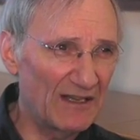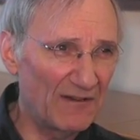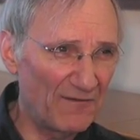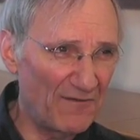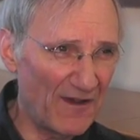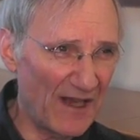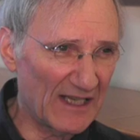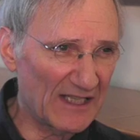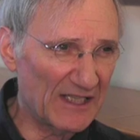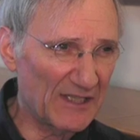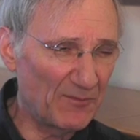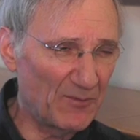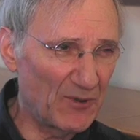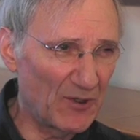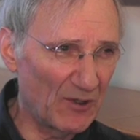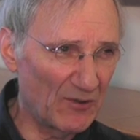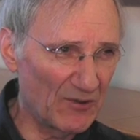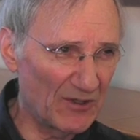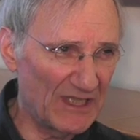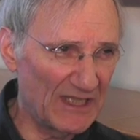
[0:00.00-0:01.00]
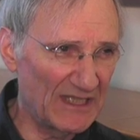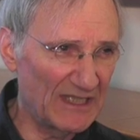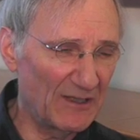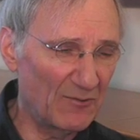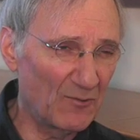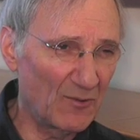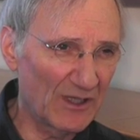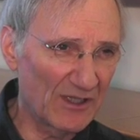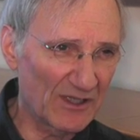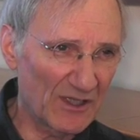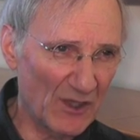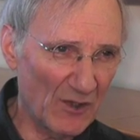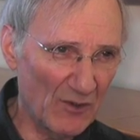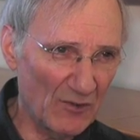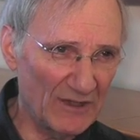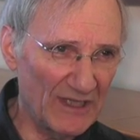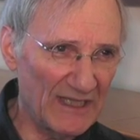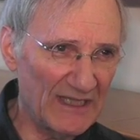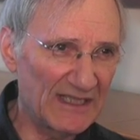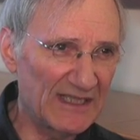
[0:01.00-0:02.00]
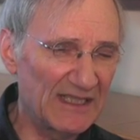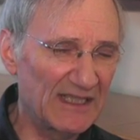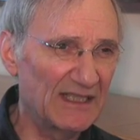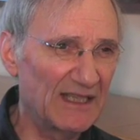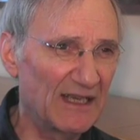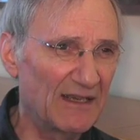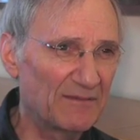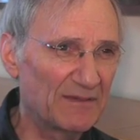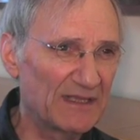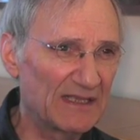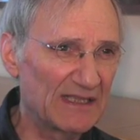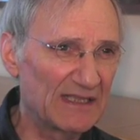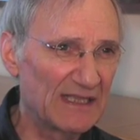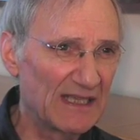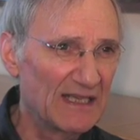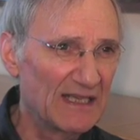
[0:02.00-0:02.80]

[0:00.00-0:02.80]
affects a protein that works only at synapses